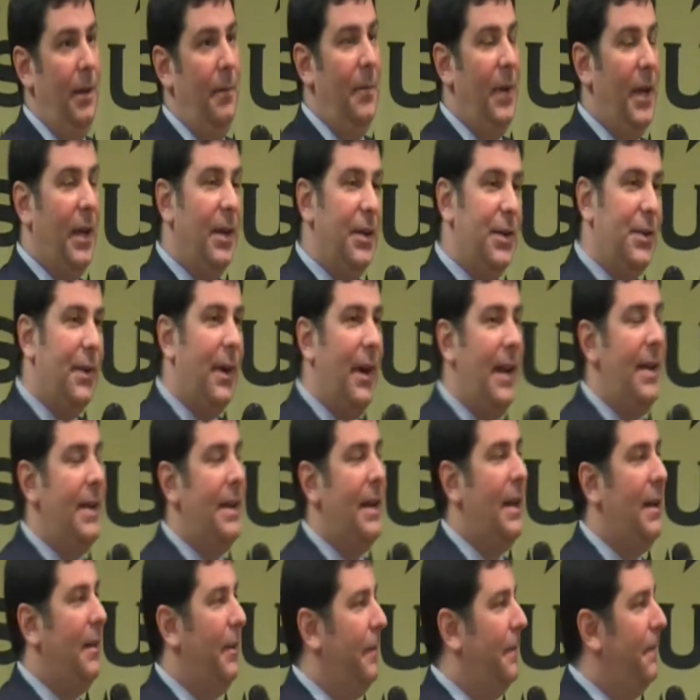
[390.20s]
Because right
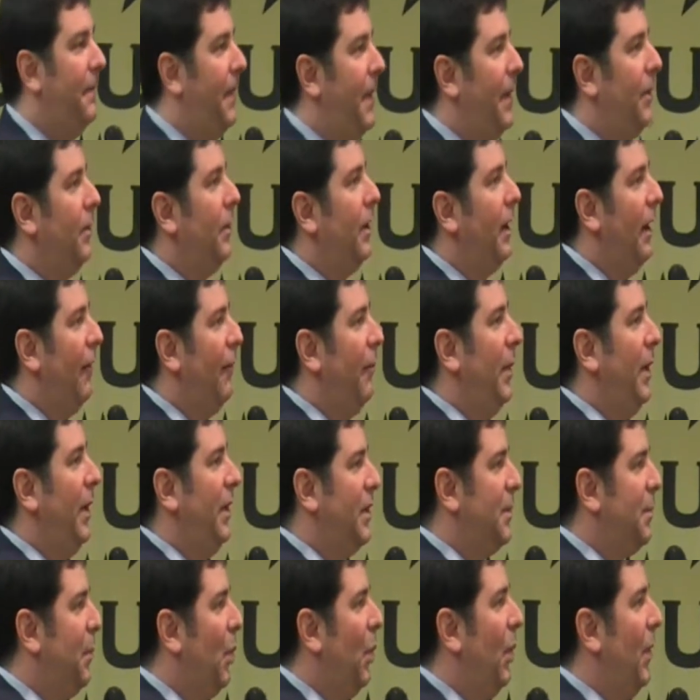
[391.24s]
now the federal government
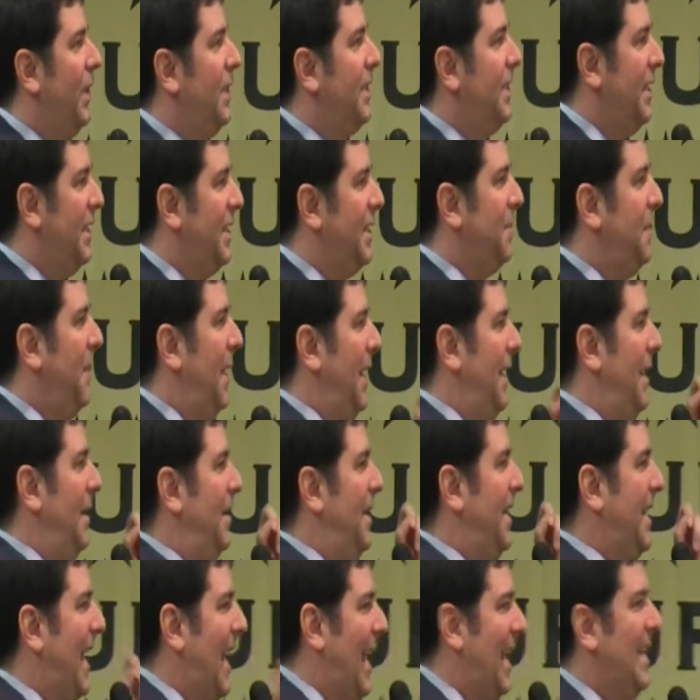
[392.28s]
is poised to
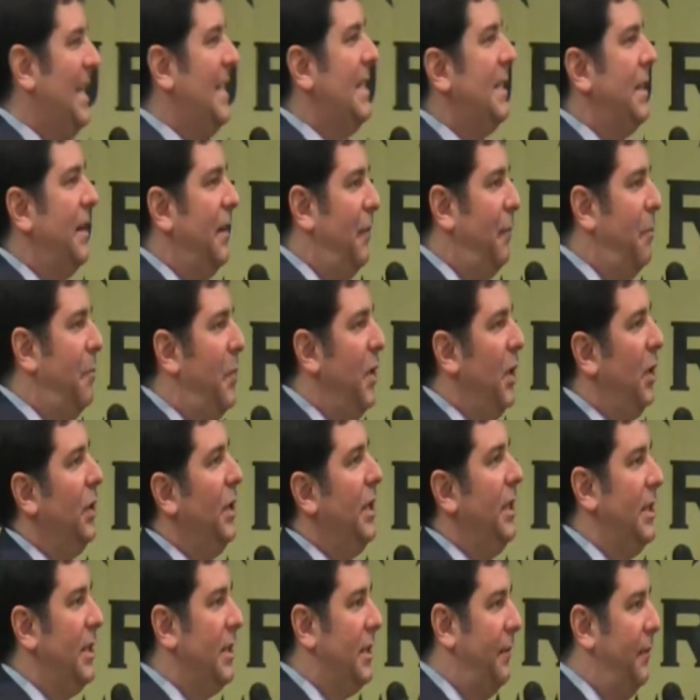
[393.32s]
spend tens of
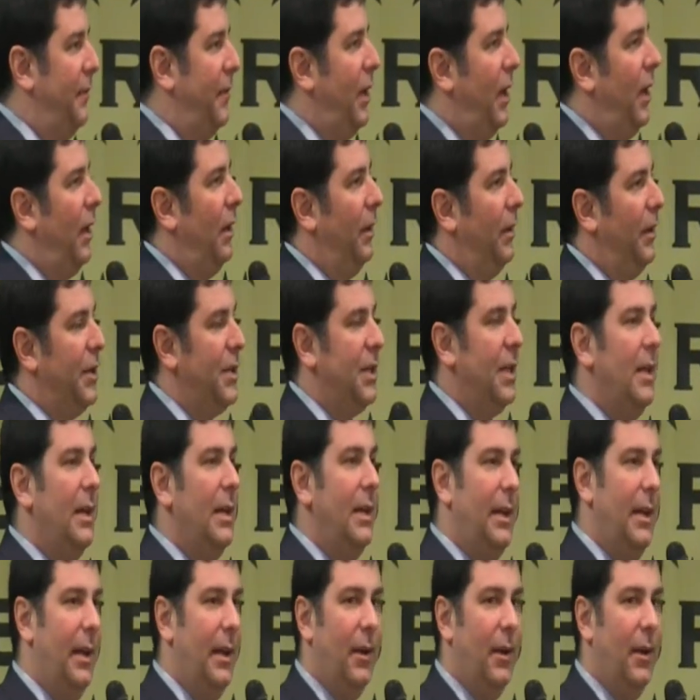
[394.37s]
billions of dollars